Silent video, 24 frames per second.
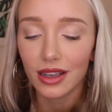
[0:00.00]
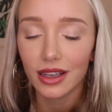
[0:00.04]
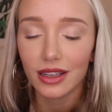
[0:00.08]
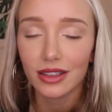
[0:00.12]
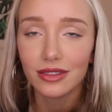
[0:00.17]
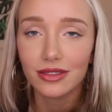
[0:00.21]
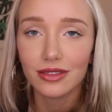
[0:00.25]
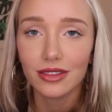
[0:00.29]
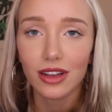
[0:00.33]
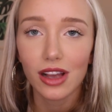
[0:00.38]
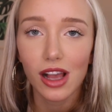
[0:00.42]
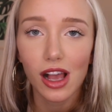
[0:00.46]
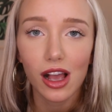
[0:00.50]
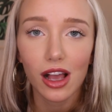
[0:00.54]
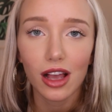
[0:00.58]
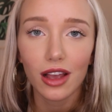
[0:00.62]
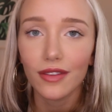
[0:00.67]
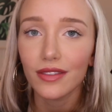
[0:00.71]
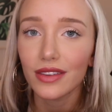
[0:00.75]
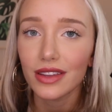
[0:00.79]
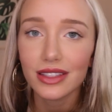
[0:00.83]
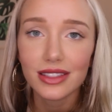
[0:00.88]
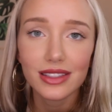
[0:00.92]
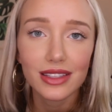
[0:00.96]
And
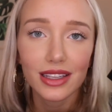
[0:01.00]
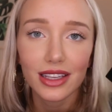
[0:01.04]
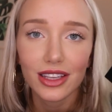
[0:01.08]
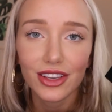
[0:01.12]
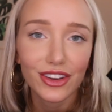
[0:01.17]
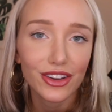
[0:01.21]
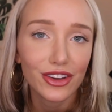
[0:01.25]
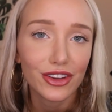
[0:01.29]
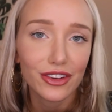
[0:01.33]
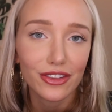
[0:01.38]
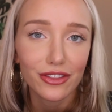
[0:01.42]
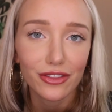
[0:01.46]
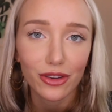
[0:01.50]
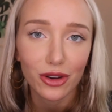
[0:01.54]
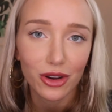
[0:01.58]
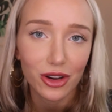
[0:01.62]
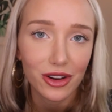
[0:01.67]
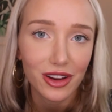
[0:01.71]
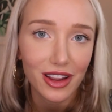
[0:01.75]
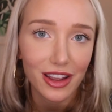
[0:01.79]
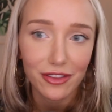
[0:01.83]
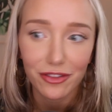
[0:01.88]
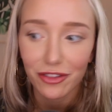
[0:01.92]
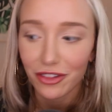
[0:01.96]
obviously good
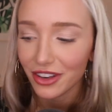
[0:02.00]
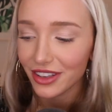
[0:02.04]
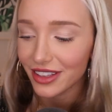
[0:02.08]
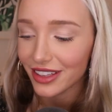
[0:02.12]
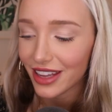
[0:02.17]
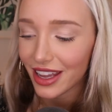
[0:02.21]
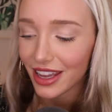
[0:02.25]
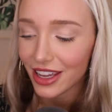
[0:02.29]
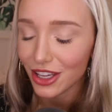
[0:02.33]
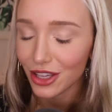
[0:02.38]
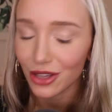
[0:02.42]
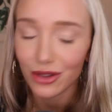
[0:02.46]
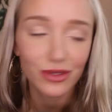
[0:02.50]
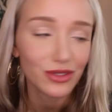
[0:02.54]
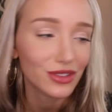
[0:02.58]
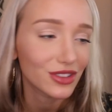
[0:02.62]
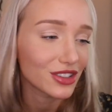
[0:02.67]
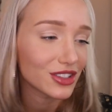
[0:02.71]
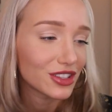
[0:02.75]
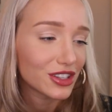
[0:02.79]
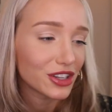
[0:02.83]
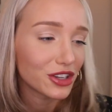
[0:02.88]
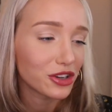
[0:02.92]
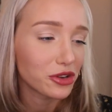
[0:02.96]
for everyday
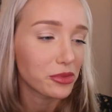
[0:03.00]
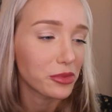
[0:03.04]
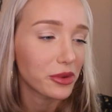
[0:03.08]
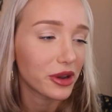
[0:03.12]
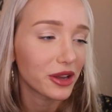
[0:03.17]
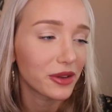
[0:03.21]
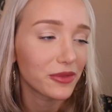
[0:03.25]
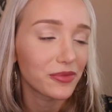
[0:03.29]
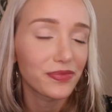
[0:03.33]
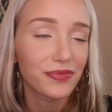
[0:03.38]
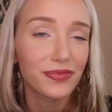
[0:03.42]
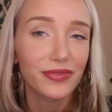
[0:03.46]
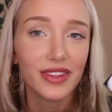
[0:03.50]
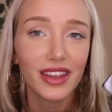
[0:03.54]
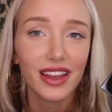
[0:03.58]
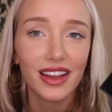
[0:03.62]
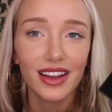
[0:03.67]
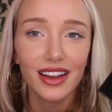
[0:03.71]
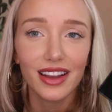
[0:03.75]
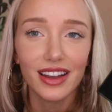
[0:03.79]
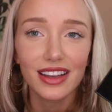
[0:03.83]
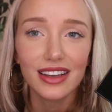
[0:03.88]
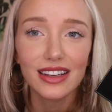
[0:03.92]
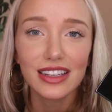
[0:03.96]
use too, but
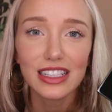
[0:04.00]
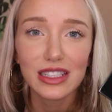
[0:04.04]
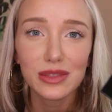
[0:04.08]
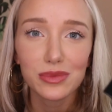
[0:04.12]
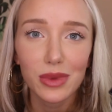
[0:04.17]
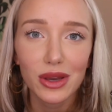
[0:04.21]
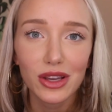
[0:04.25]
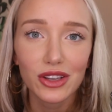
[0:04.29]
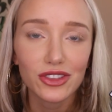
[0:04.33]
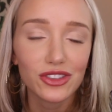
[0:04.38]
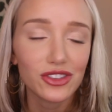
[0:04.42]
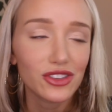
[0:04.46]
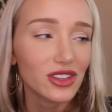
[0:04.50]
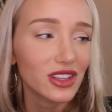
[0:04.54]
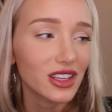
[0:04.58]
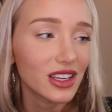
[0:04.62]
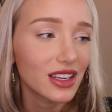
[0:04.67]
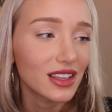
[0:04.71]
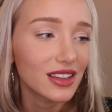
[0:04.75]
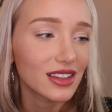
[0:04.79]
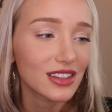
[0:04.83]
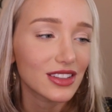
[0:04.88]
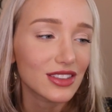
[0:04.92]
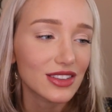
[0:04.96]

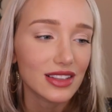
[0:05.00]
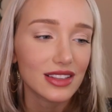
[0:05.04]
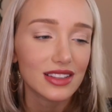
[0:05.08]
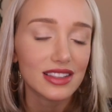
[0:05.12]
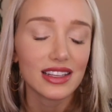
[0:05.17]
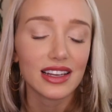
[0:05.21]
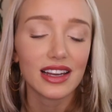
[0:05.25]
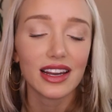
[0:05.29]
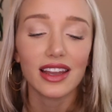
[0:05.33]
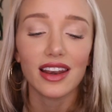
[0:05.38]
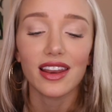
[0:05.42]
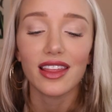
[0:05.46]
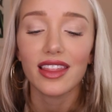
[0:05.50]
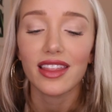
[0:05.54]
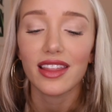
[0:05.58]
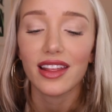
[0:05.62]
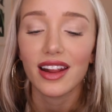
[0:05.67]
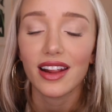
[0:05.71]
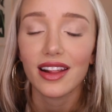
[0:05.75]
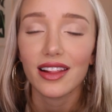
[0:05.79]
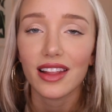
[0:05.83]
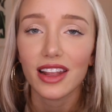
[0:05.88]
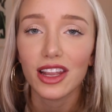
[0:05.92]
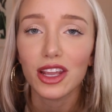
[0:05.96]
especially this is the kind of
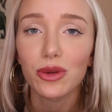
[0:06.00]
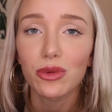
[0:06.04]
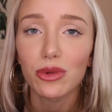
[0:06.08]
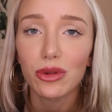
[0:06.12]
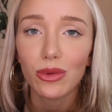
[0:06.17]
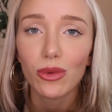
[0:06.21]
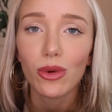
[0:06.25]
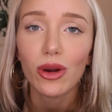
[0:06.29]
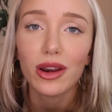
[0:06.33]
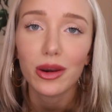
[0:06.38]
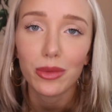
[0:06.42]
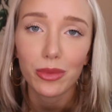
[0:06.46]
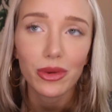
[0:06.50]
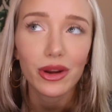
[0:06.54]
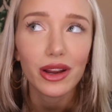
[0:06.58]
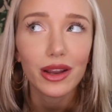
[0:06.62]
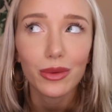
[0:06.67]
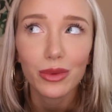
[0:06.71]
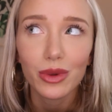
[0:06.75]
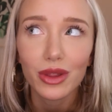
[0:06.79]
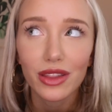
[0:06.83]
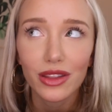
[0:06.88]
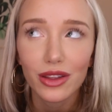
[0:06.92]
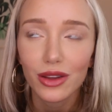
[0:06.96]
thing that you would want to
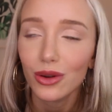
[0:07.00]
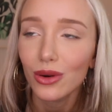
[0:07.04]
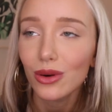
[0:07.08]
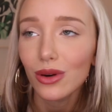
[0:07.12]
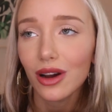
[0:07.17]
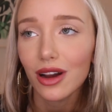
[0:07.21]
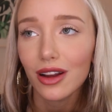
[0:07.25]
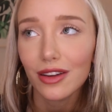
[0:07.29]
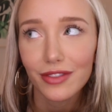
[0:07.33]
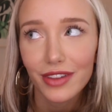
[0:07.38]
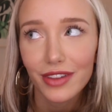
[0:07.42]
bring with you on